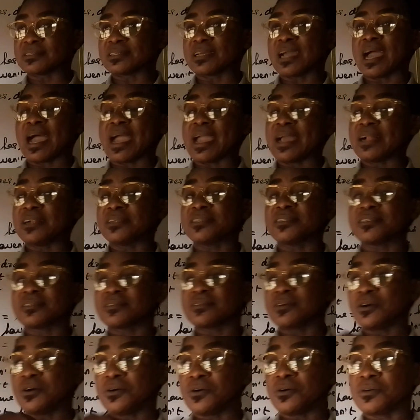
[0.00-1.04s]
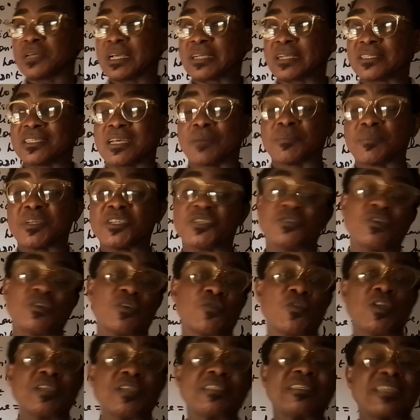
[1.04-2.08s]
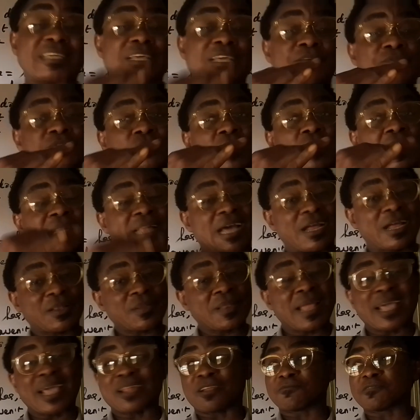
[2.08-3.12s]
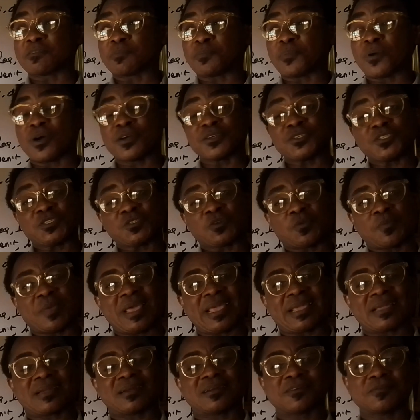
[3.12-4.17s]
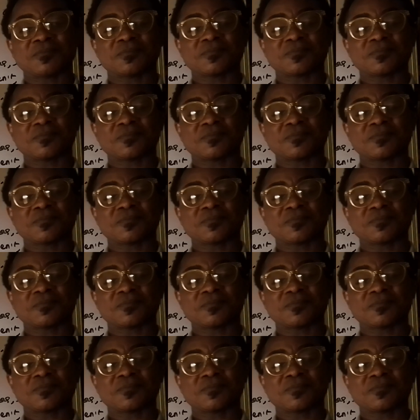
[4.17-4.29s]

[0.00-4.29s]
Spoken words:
The IELTS examination authority gives you an outline of the points to make.